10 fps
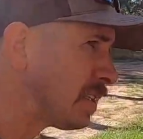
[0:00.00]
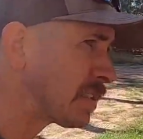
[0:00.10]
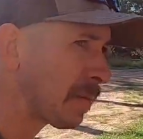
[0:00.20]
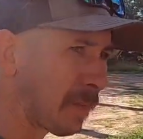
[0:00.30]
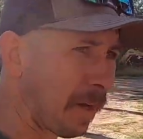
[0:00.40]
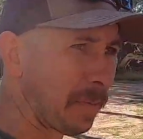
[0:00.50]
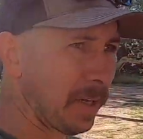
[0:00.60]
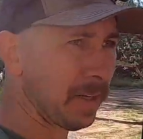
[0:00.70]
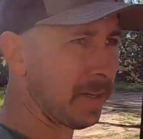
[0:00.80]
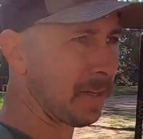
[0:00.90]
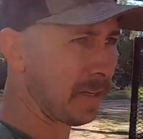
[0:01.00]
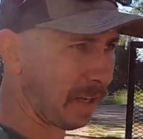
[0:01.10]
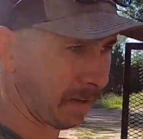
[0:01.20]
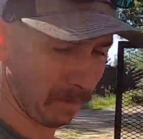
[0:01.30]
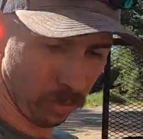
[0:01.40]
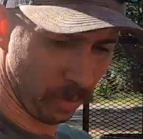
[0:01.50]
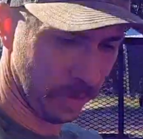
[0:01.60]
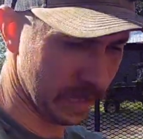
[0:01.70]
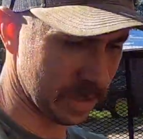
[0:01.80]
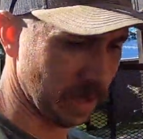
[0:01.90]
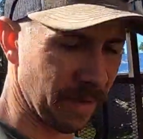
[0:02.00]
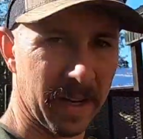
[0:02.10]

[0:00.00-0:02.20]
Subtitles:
something I've ordered that stuff,